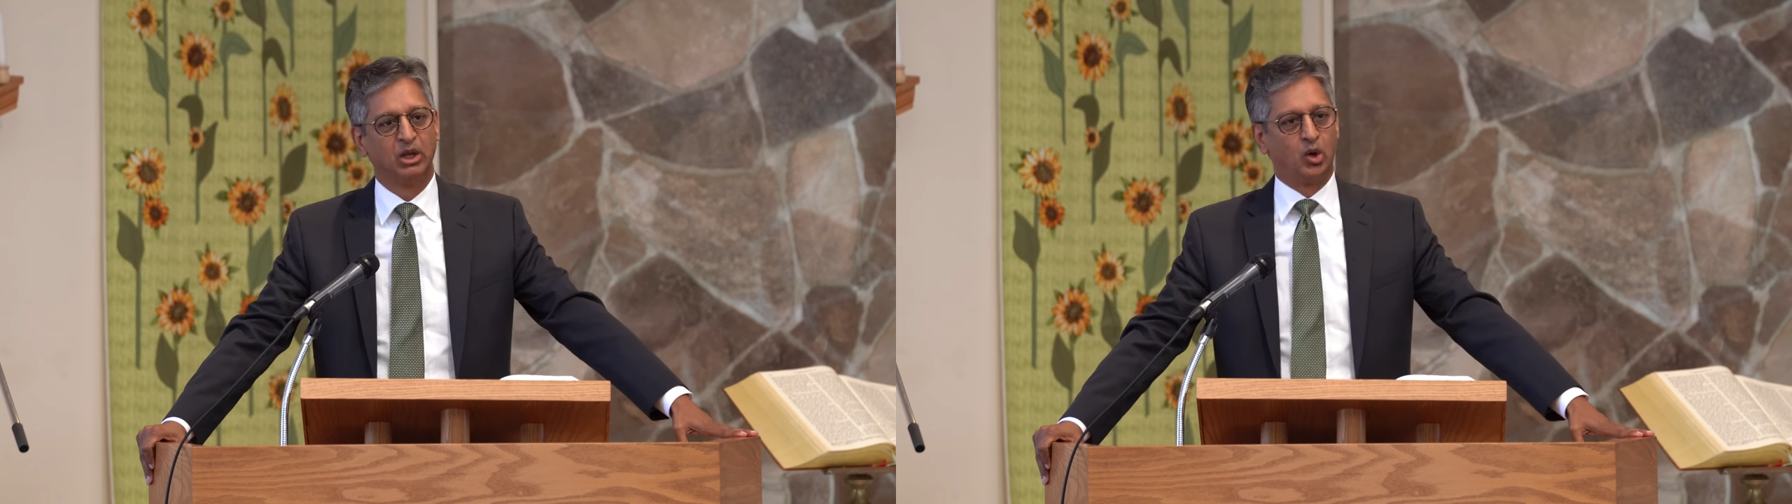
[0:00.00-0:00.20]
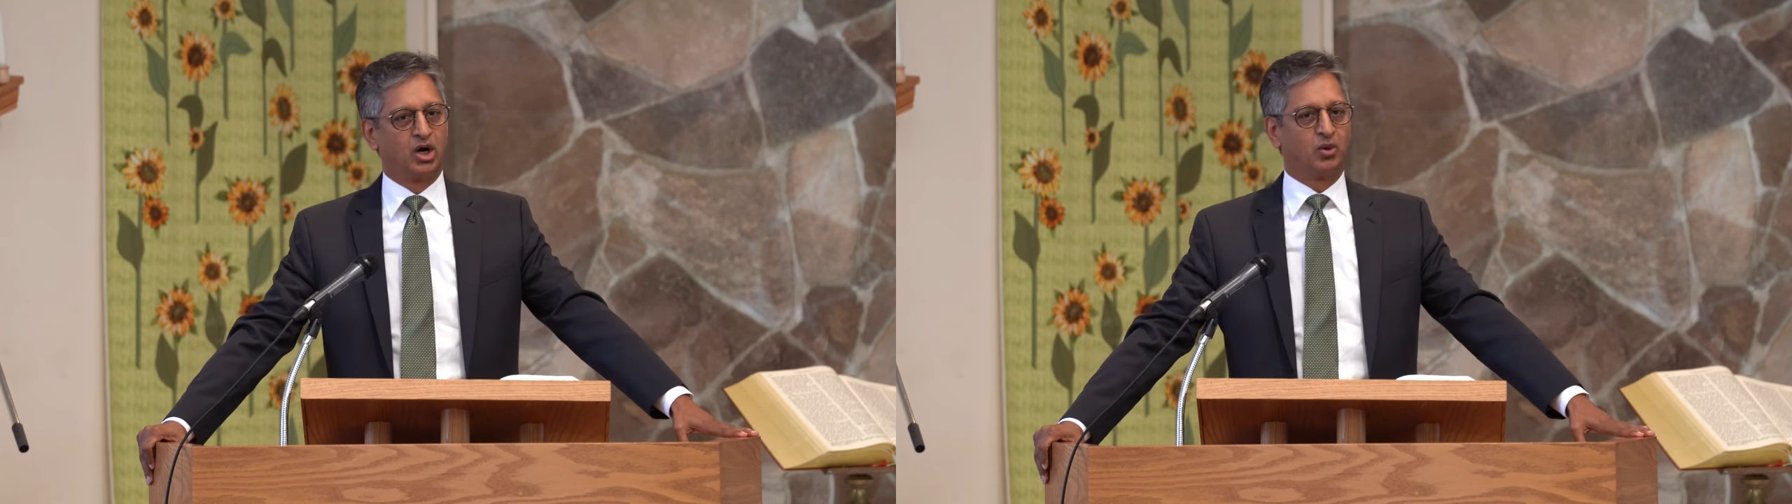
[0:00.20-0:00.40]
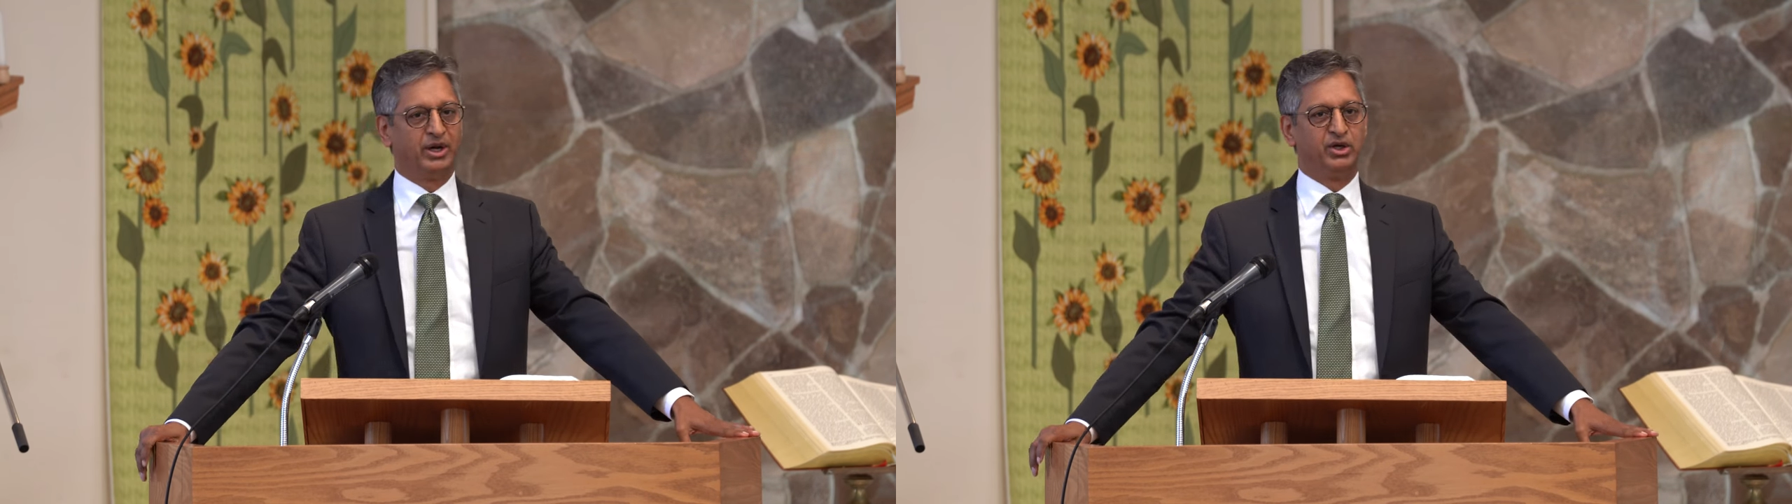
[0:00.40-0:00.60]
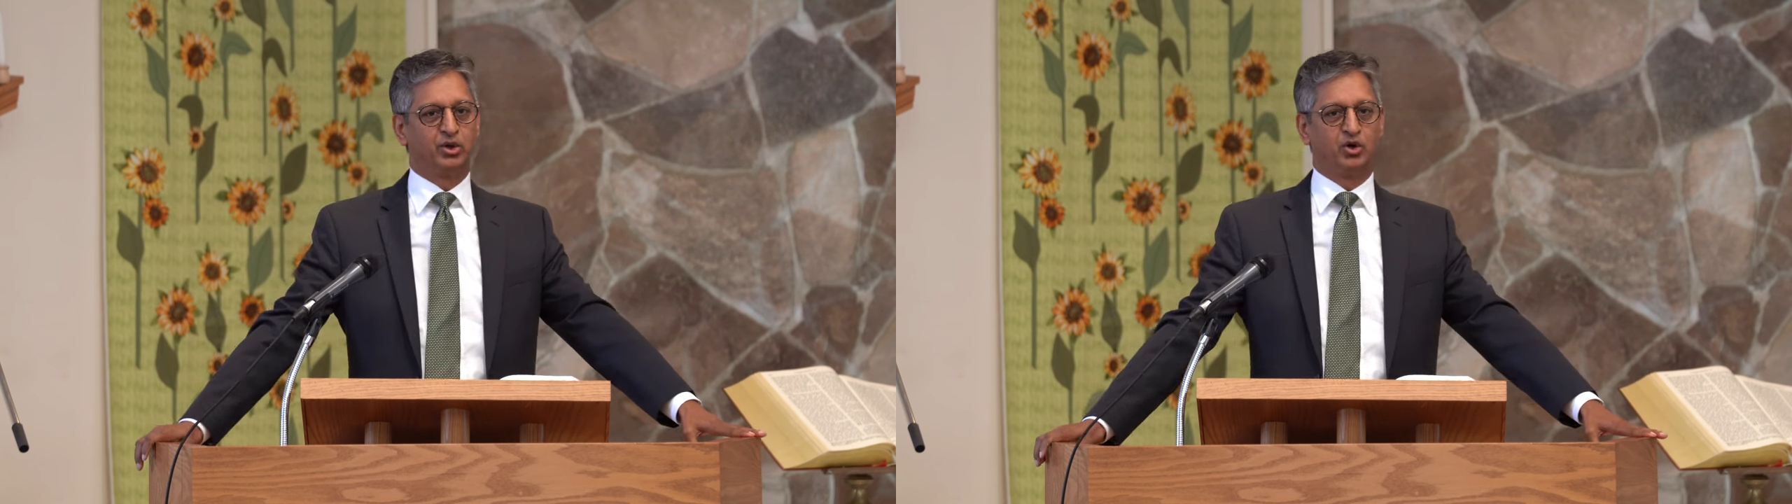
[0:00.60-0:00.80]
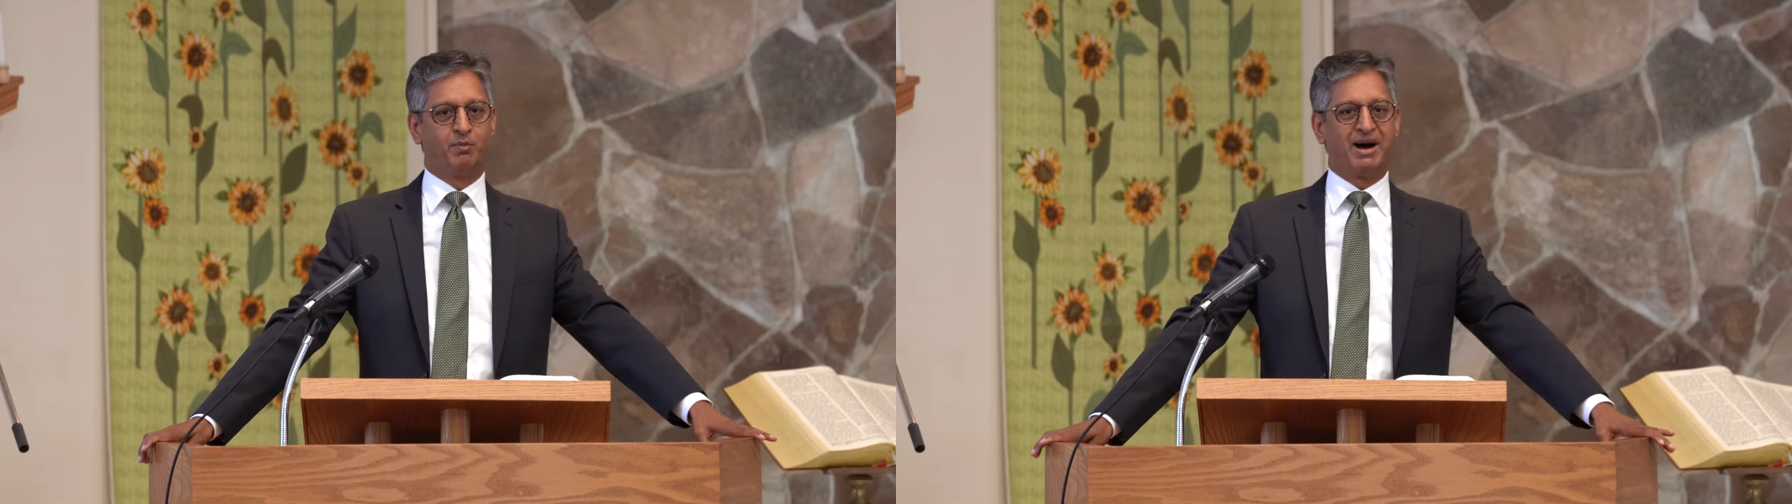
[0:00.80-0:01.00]
or when
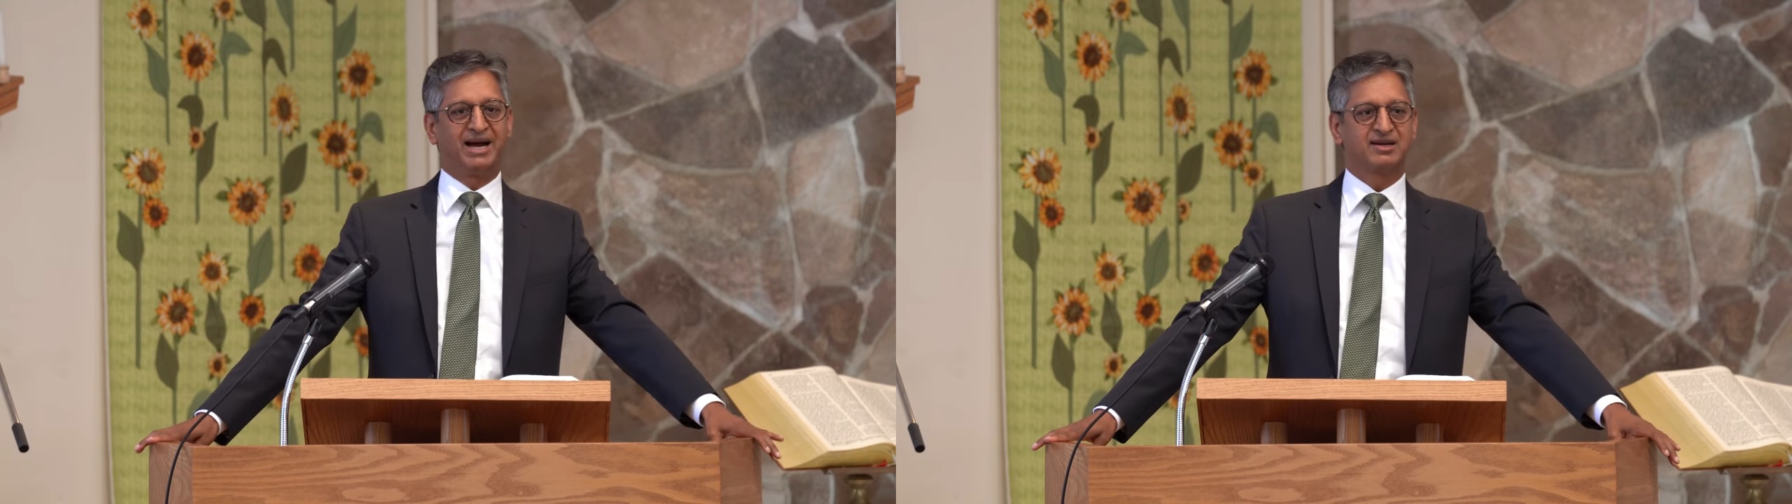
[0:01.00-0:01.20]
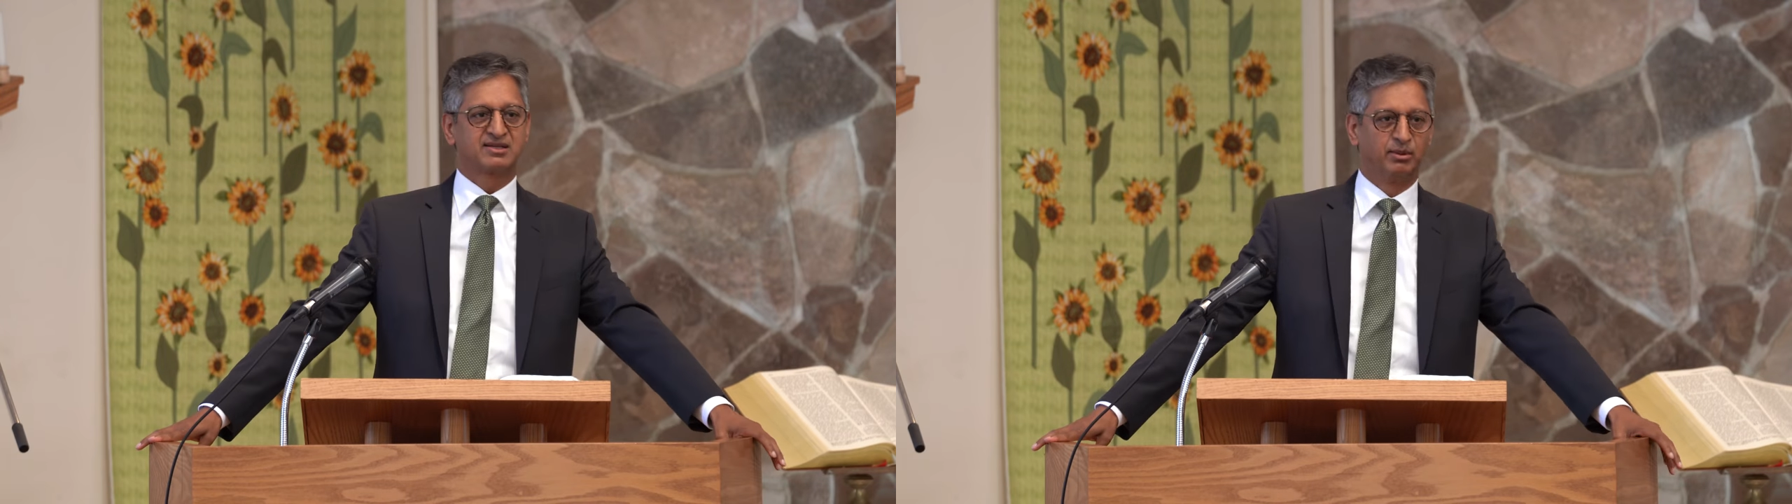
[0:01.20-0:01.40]
you go to buy